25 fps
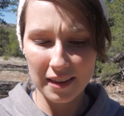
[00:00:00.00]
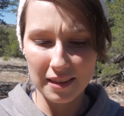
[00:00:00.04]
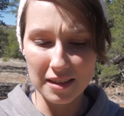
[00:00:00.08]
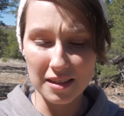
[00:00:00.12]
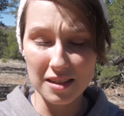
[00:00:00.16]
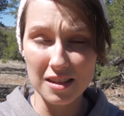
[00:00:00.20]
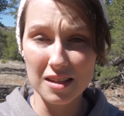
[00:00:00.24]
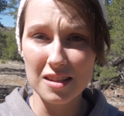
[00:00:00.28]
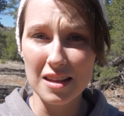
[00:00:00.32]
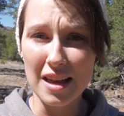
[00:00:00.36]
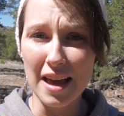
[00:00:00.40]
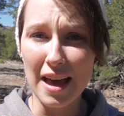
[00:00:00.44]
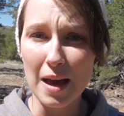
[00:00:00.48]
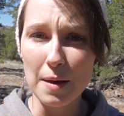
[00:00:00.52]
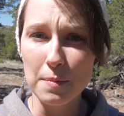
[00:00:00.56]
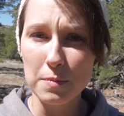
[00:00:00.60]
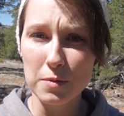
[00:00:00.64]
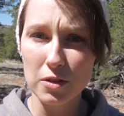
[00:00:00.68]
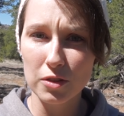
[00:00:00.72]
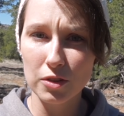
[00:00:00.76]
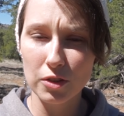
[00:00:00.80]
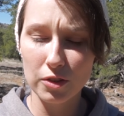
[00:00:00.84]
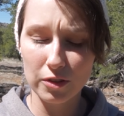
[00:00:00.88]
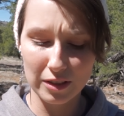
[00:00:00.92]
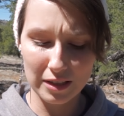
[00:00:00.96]
This is
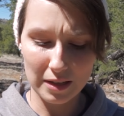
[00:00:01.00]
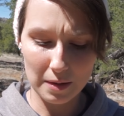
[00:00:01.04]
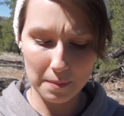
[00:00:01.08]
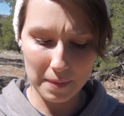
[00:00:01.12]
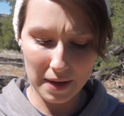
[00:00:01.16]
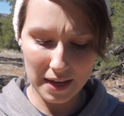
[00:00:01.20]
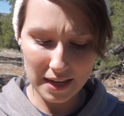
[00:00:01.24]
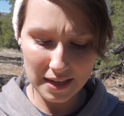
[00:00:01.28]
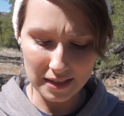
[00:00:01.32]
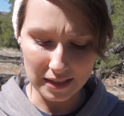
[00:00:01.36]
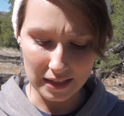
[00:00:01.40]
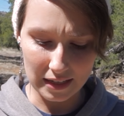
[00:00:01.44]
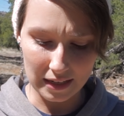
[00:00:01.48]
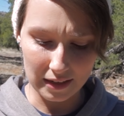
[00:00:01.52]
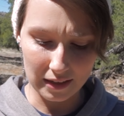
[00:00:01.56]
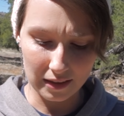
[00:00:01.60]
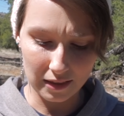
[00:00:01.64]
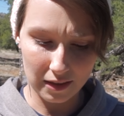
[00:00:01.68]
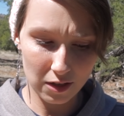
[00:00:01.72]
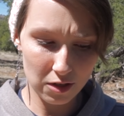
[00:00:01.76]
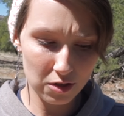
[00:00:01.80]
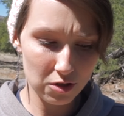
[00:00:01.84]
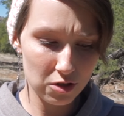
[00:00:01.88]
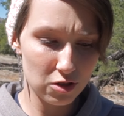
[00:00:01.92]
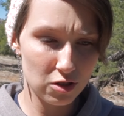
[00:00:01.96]
absolutely amazing.
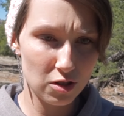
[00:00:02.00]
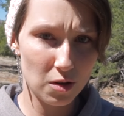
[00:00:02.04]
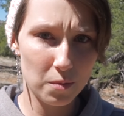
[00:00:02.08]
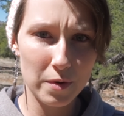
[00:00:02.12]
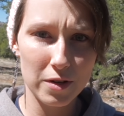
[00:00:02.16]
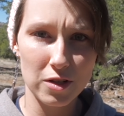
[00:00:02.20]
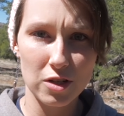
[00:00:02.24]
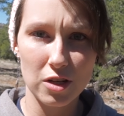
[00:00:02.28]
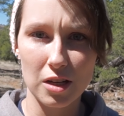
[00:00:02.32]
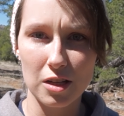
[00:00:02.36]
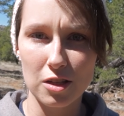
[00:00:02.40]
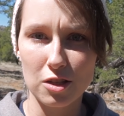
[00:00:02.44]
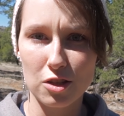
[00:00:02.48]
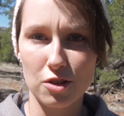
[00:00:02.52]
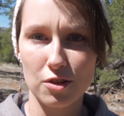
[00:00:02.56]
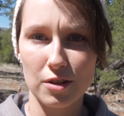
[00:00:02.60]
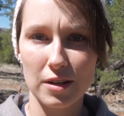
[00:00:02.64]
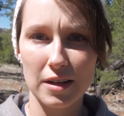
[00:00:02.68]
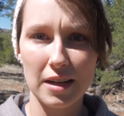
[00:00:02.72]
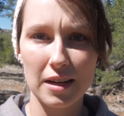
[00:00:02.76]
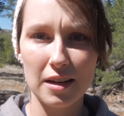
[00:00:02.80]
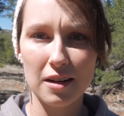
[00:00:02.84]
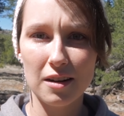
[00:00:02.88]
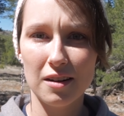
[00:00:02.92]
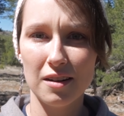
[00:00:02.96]
There's so much
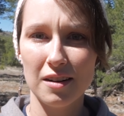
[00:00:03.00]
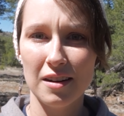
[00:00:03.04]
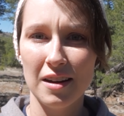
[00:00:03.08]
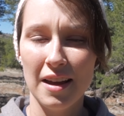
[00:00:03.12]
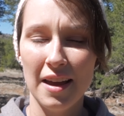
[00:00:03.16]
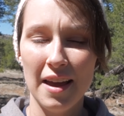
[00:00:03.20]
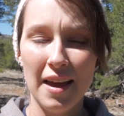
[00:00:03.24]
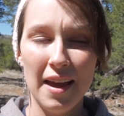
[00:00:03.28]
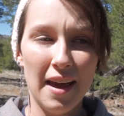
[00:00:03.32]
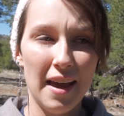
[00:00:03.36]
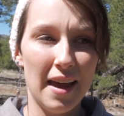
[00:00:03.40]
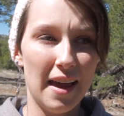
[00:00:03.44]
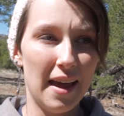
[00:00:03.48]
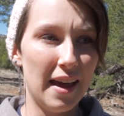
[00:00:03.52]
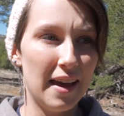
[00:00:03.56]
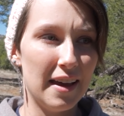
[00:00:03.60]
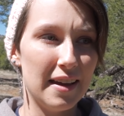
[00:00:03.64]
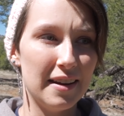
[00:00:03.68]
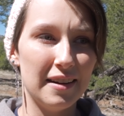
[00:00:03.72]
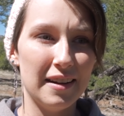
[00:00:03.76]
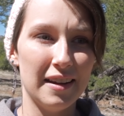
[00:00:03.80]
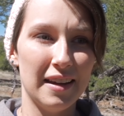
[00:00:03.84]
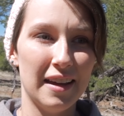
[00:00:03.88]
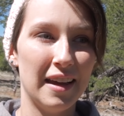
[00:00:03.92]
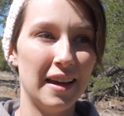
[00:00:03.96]
history here,
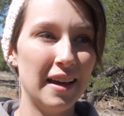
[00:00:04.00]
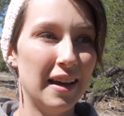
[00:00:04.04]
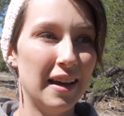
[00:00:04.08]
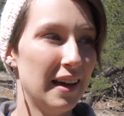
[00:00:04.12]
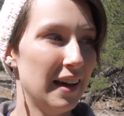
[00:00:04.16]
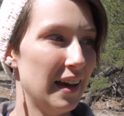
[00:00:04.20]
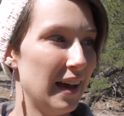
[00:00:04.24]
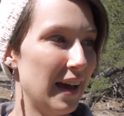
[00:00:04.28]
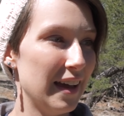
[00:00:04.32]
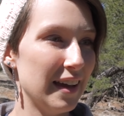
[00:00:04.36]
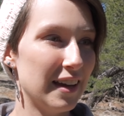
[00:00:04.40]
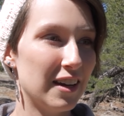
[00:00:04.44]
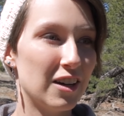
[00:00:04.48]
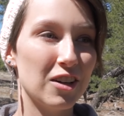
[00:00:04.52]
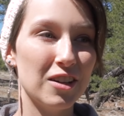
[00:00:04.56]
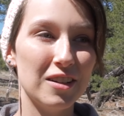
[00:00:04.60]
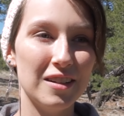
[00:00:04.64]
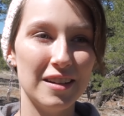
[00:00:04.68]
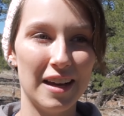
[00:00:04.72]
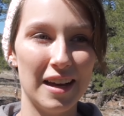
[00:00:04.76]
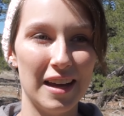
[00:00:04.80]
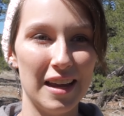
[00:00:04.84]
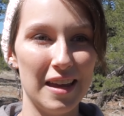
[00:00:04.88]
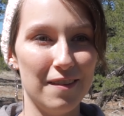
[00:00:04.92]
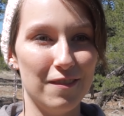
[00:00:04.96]
and I could
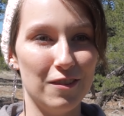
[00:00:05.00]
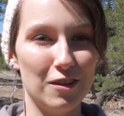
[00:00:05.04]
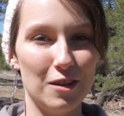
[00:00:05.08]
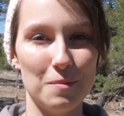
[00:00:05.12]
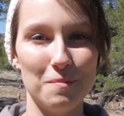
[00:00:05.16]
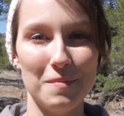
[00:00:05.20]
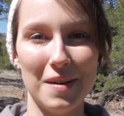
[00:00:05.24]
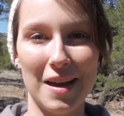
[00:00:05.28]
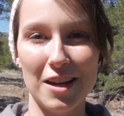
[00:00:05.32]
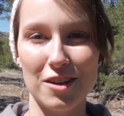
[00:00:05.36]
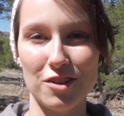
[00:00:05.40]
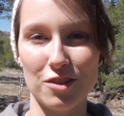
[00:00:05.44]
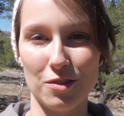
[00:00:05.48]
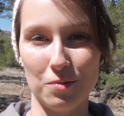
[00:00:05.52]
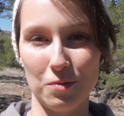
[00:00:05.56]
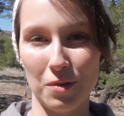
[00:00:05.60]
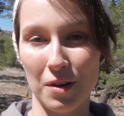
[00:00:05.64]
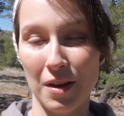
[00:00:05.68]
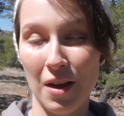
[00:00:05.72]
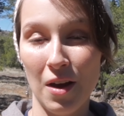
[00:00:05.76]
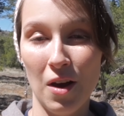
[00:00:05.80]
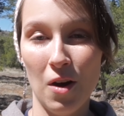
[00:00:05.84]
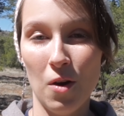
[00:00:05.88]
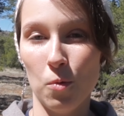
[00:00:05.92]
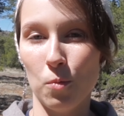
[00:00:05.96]
not even imagine
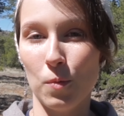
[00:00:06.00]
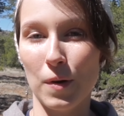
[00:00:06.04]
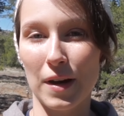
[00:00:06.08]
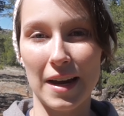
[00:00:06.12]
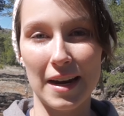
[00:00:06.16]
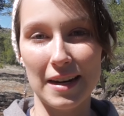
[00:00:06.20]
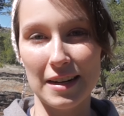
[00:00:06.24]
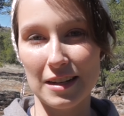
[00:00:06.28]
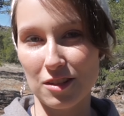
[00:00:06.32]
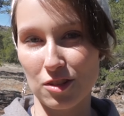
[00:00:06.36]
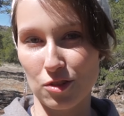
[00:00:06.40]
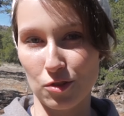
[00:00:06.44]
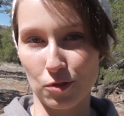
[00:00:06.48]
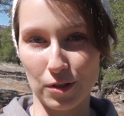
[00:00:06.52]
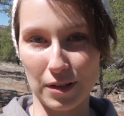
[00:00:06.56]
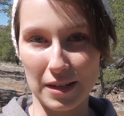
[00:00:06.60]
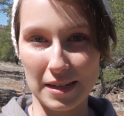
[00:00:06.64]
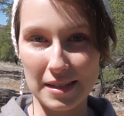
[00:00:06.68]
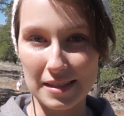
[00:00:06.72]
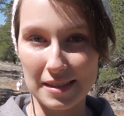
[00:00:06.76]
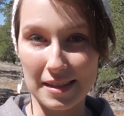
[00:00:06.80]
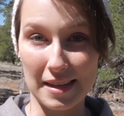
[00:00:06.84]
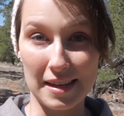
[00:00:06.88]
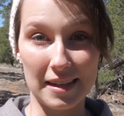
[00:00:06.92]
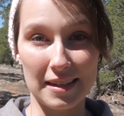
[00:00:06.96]
what kind of
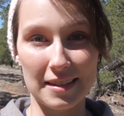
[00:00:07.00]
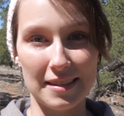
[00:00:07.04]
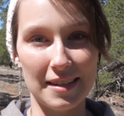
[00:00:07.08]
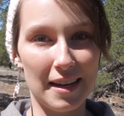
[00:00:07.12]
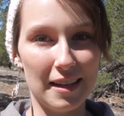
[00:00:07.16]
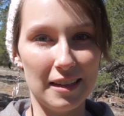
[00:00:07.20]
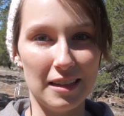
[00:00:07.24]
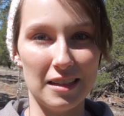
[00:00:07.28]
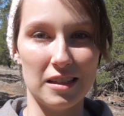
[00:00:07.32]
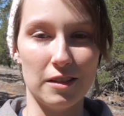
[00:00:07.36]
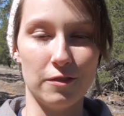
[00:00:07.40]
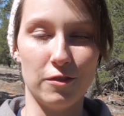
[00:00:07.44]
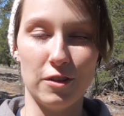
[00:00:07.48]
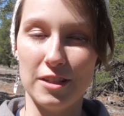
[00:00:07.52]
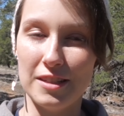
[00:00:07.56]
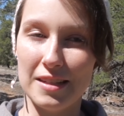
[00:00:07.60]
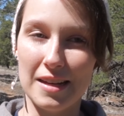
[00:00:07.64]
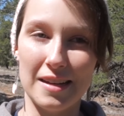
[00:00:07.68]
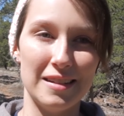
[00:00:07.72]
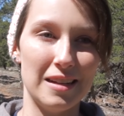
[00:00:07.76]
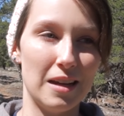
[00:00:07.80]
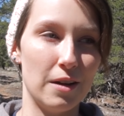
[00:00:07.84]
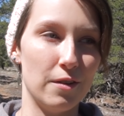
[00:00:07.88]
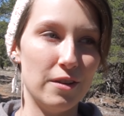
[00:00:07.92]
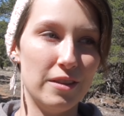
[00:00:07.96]
stories they could tell us if we
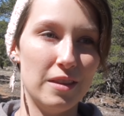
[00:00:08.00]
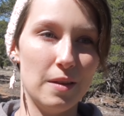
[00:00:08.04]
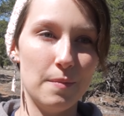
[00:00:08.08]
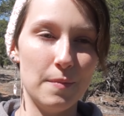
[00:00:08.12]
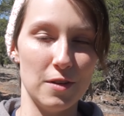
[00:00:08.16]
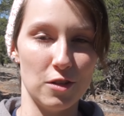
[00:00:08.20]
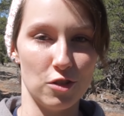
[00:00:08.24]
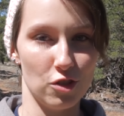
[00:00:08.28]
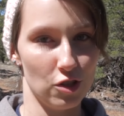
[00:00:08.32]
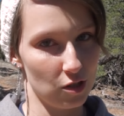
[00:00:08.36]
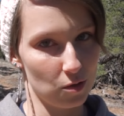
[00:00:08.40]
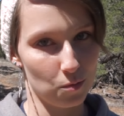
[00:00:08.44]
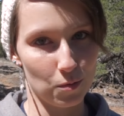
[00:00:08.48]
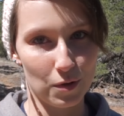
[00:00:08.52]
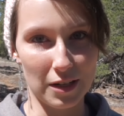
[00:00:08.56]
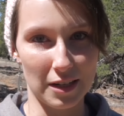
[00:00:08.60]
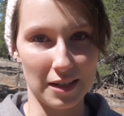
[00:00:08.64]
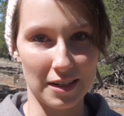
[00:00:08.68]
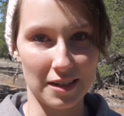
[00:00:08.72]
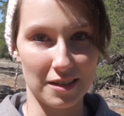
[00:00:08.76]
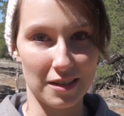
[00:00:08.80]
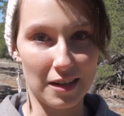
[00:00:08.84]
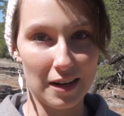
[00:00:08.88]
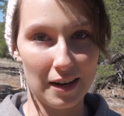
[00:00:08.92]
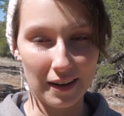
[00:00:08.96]
sat down with them and just
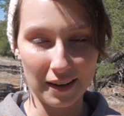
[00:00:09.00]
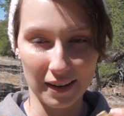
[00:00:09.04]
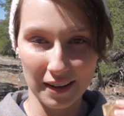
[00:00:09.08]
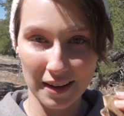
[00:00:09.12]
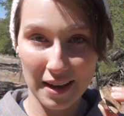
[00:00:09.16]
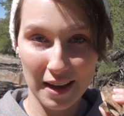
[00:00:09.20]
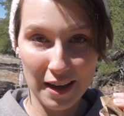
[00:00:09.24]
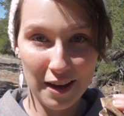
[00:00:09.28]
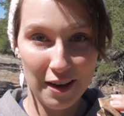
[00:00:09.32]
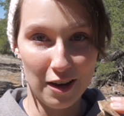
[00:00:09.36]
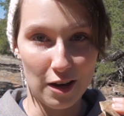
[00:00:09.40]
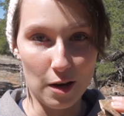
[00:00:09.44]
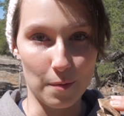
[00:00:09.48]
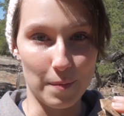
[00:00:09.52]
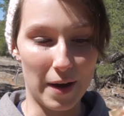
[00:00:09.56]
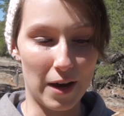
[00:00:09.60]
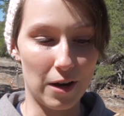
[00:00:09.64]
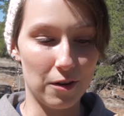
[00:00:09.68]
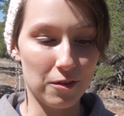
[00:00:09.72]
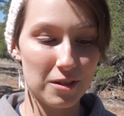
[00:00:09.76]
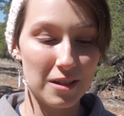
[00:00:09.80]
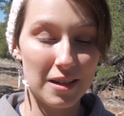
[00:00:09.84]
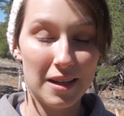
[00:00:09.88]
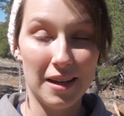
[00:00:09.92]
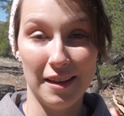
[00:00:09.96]
wanted to talk
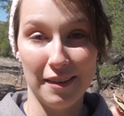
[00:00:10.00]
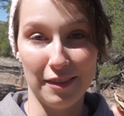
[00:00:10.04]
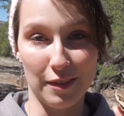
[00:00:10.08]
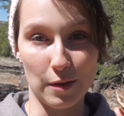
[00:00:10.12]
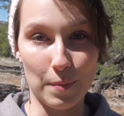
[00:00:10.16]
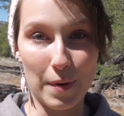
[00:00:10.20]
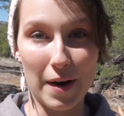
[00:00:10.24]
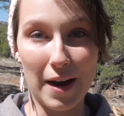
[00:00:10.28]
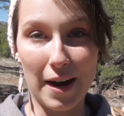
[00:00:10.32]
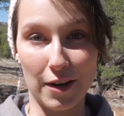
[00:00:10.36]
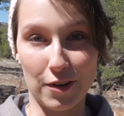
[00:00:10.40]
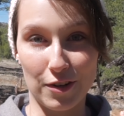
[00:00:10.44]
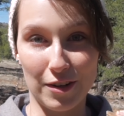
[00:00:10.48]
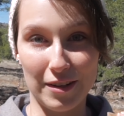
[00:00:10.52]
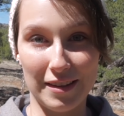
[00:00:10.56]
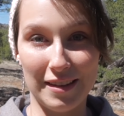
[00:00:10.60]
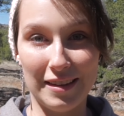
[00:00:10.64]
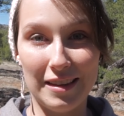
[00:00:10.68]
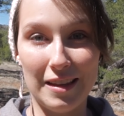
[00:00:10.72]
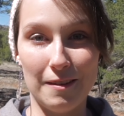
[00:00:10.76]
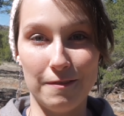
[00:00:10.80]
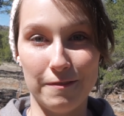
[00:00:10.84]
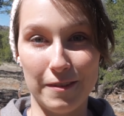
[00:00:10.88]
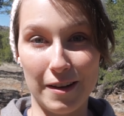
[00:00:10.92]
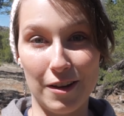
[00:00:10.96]
about the pottery
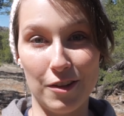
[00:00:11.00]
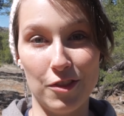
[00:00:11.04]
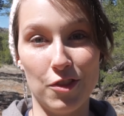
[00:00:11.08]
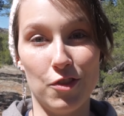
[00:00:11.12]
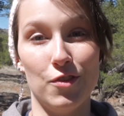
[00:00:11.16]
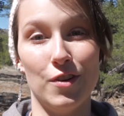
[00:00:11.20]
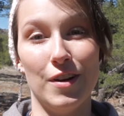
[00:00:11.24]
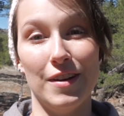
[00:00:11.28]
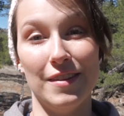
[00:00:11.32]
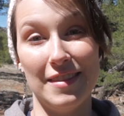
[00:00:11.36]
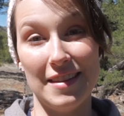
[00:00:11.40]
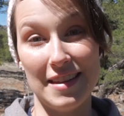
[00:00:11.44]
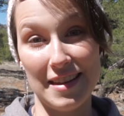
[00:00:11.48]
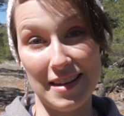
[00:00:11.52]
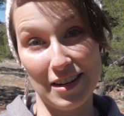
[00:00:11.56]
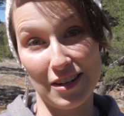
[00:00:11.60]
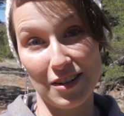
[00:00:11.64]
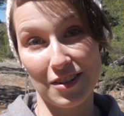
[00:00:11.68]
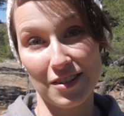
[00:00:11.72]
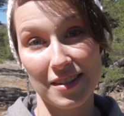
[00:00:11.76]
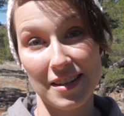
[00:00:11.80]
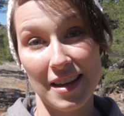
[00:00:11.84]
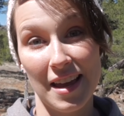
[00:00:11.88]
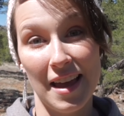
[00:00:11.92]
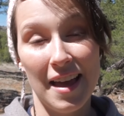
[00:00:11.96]
that they found throughout the
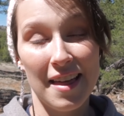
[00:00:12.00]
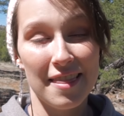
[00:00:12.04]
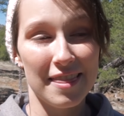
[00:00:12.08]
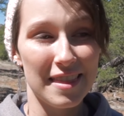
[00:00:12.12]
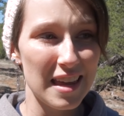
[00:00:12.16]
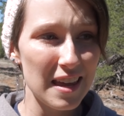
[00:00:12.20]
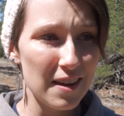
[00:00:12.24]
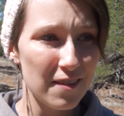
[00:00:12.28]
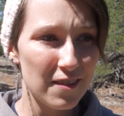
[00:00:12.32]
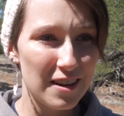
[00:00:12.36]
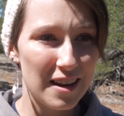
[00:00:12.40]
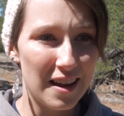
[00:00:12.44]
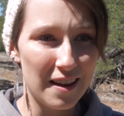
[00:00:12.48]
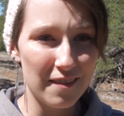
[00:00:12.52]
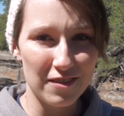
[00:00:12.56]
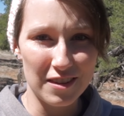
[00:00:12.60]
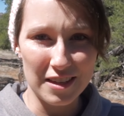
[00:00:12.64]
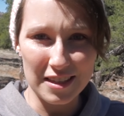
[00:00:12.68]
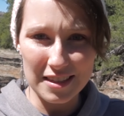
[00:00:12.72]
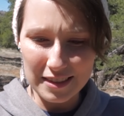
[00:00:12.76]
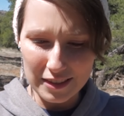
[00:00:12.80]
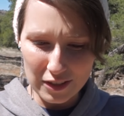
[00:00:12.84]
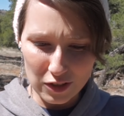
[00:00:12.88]
years. They even have this